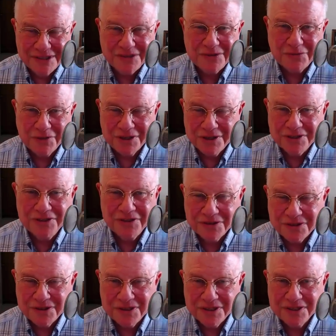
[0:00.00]
just wanted
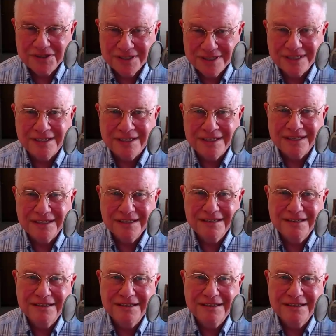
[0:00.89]
you to see it."